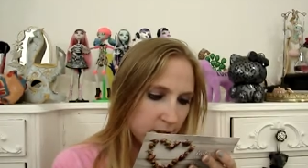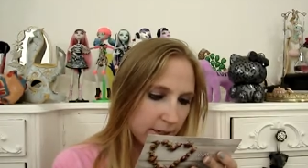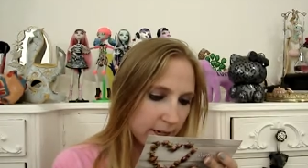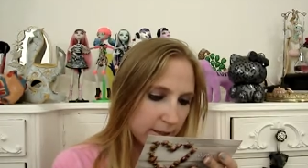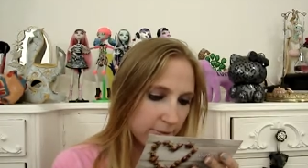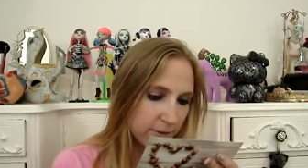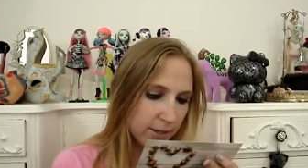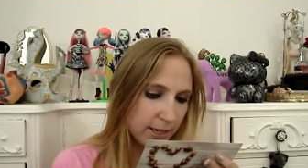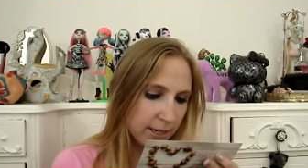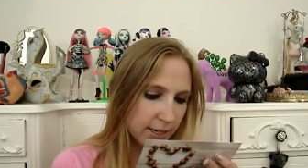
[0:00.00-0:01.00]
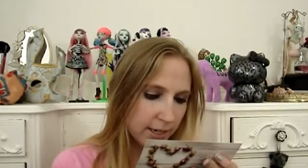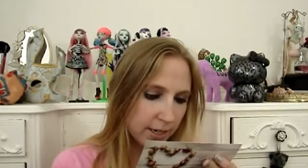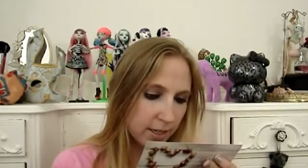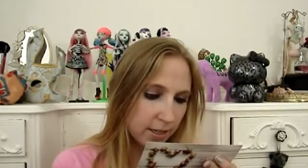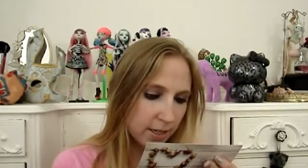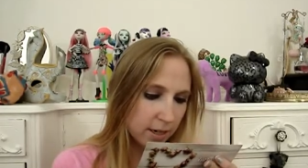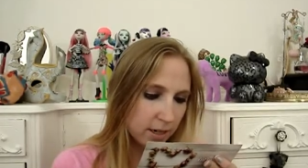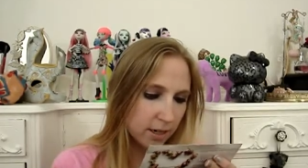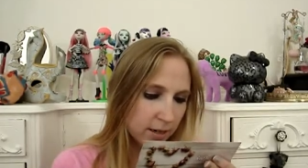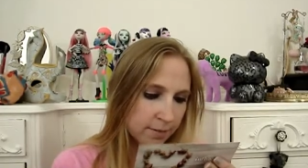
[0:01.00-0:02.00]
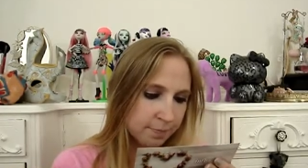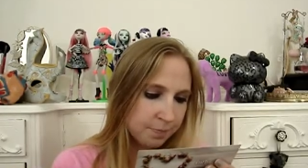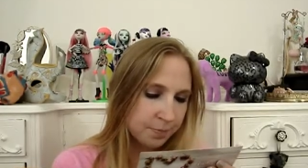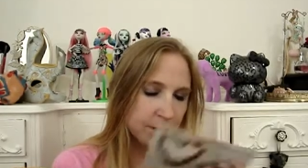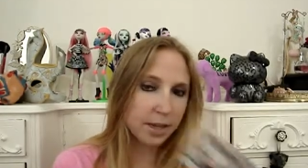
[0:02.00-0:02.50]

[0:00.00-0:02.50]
So I guess if you can't get like um,